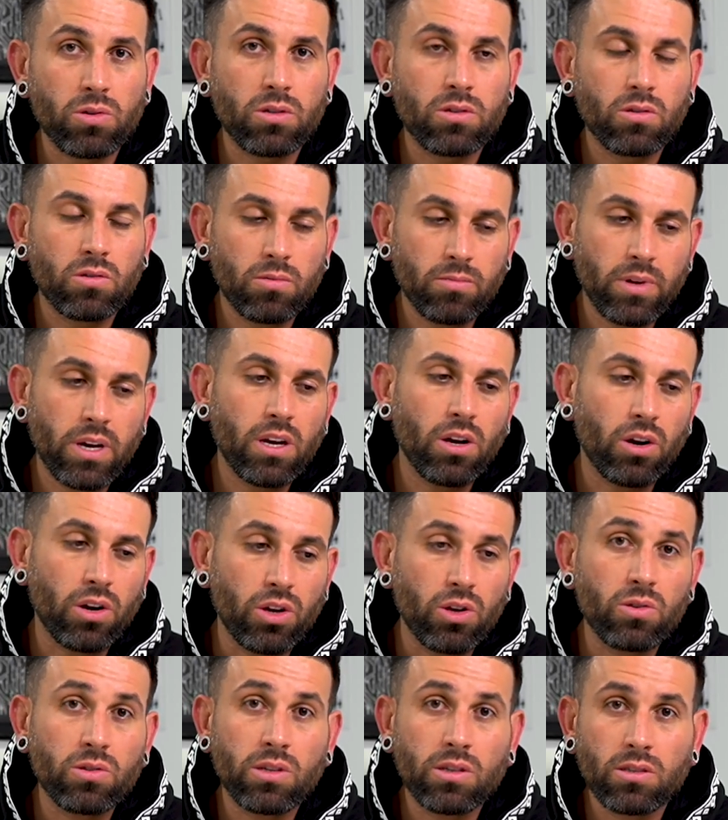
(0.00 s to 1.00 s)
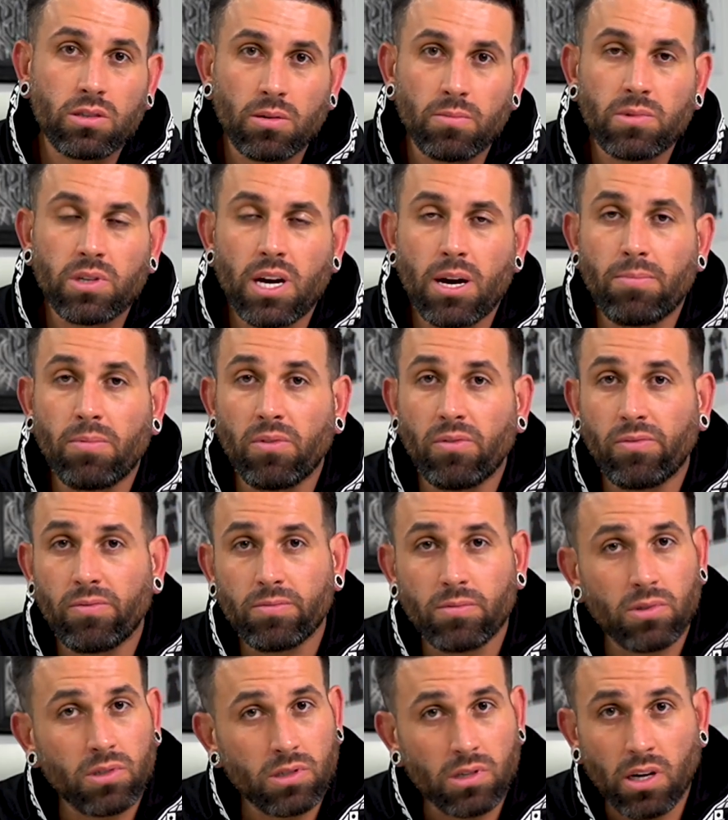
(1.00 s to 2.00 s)
to them, that you're using some type of
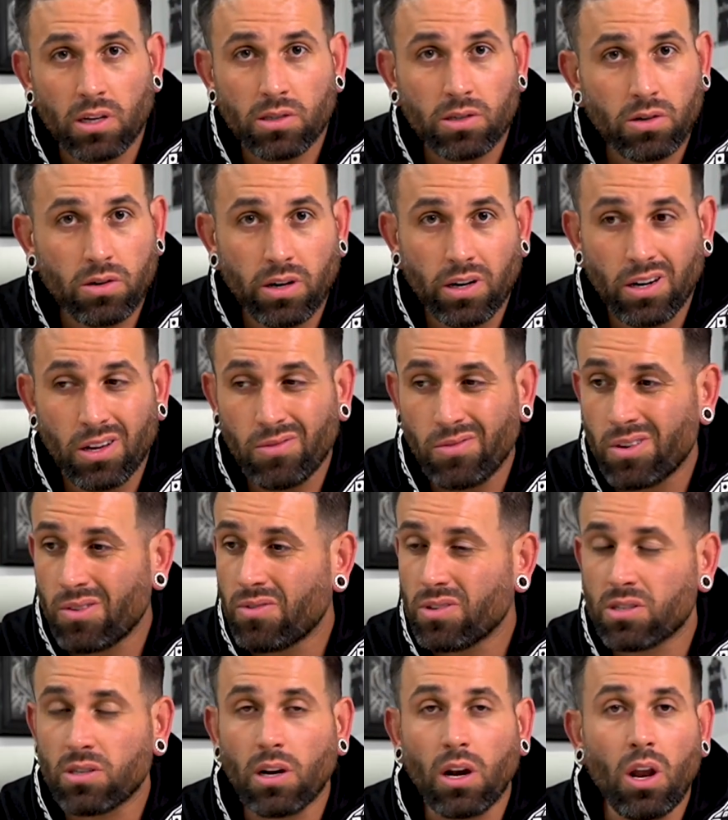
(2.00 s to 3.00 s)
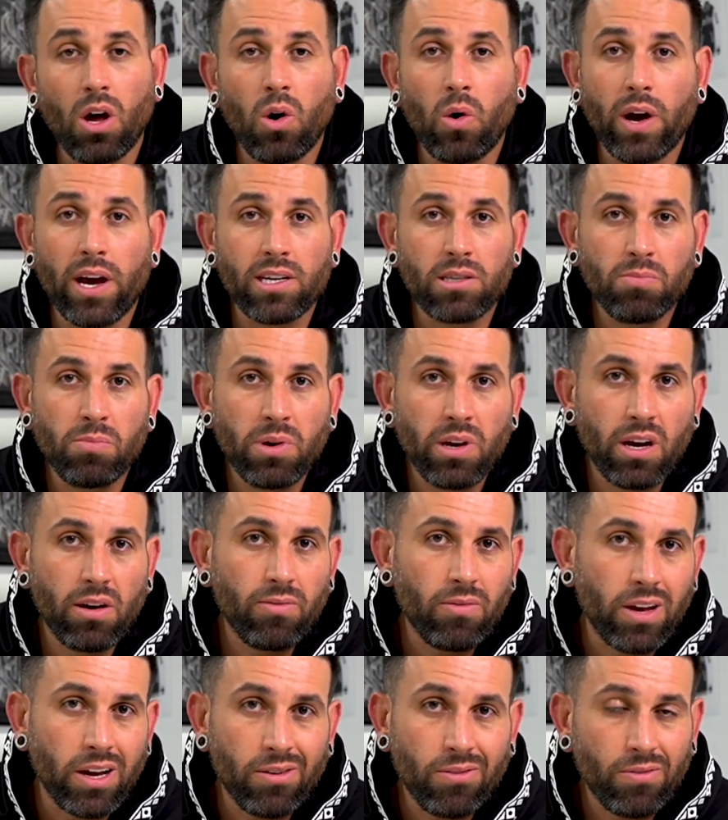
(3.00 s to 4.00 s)
sunscreen. Even if it's a low SPF
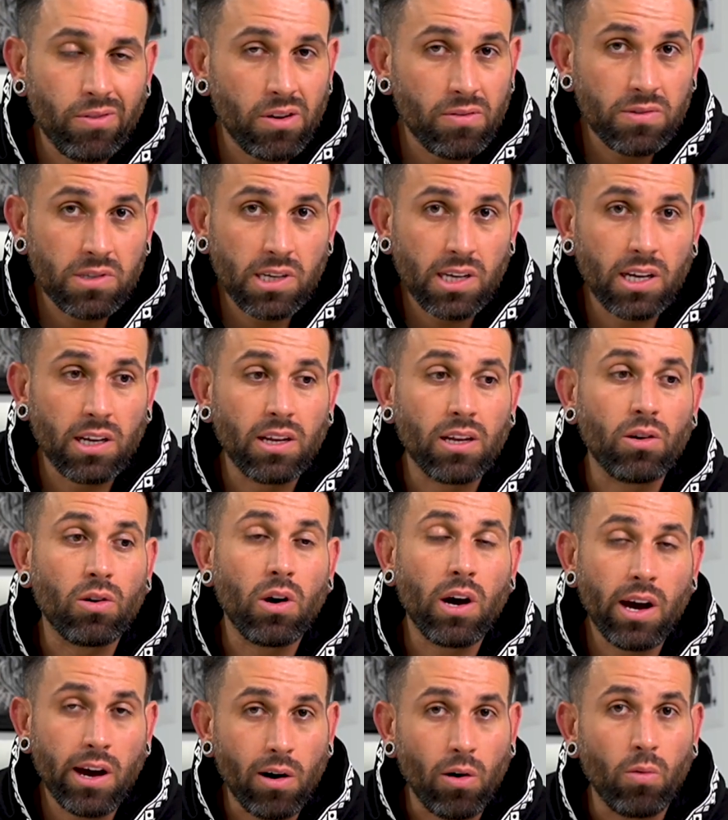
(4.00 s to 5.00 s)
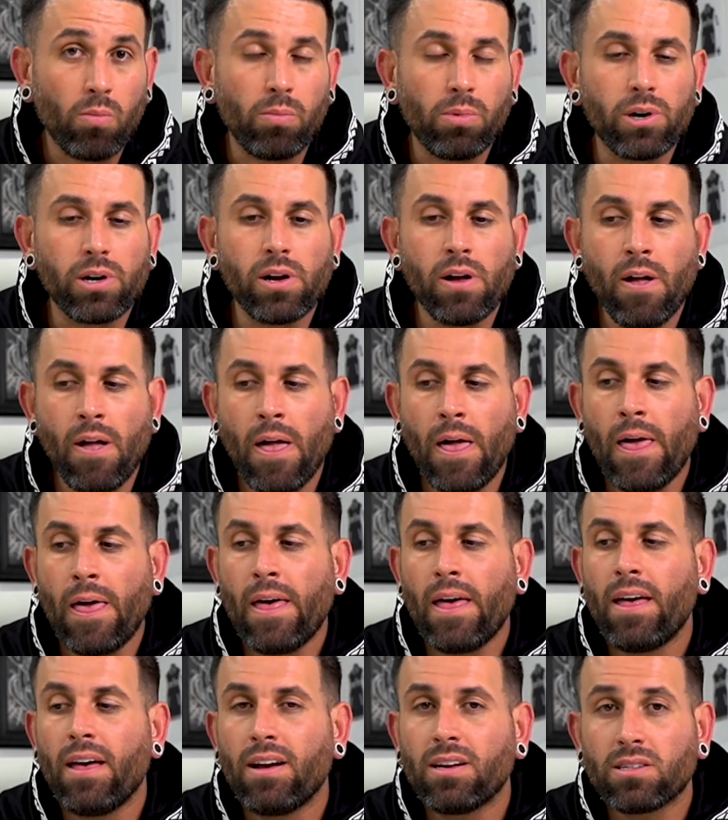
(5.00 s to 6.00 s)
like 15, it'll help. But
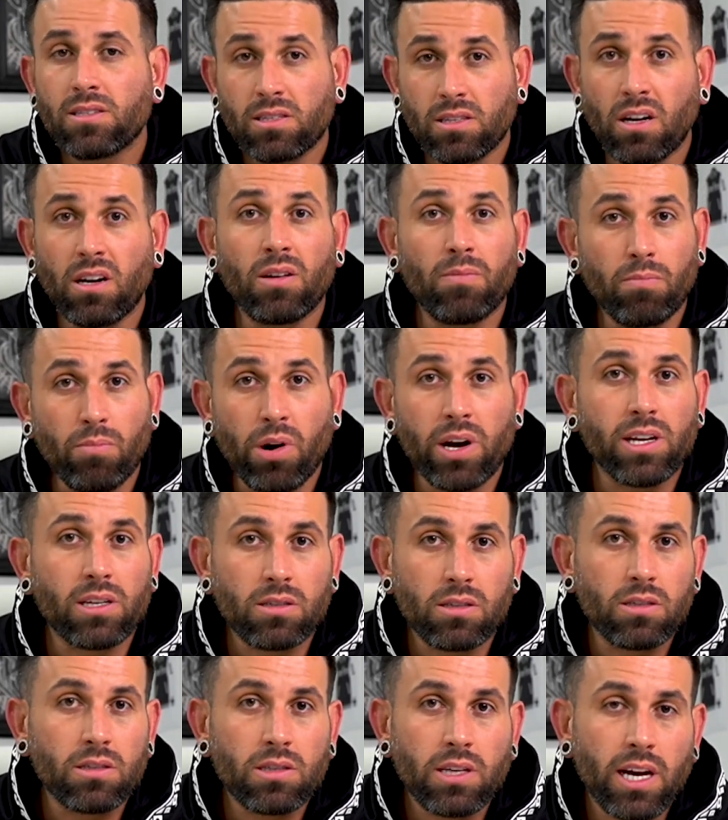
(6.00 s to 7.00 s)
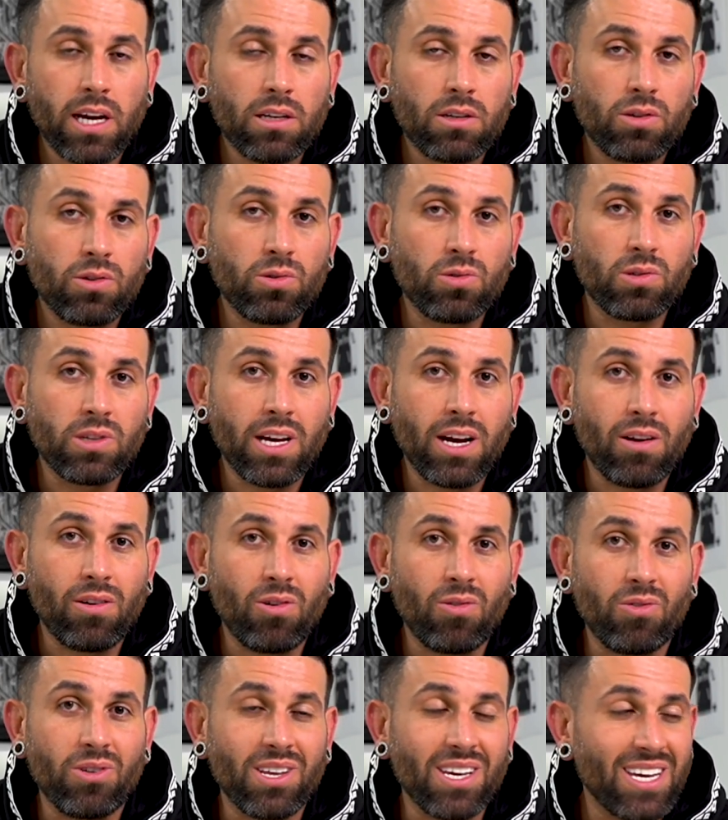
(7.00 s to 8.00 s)
sun breaks these tattoos down
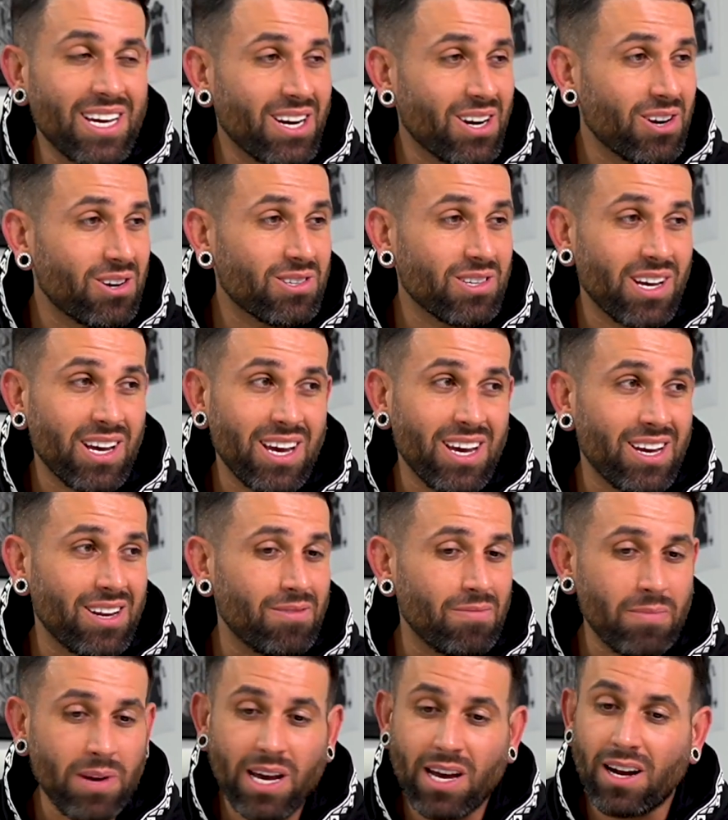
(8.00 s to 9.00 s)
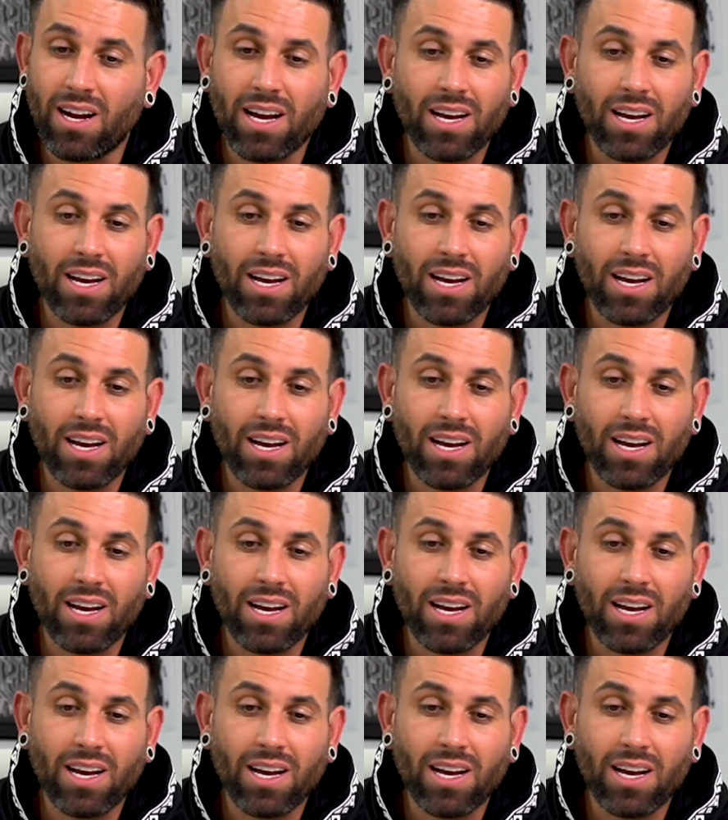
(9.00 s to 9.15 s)
over the years, and man,